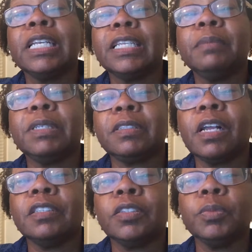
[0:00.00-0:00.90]
They must
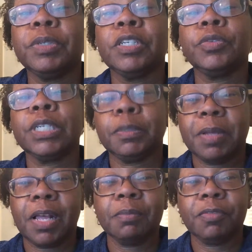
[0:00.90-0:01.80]
also be agreed
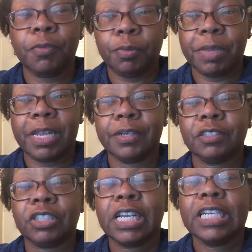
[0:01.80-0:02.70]
upon before
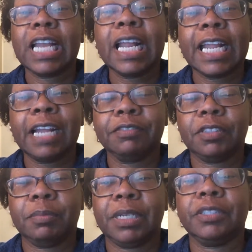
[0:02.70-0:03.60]
marriage, not after
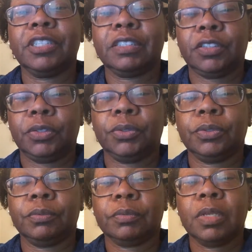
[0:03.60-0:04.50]
the marriage has occurred.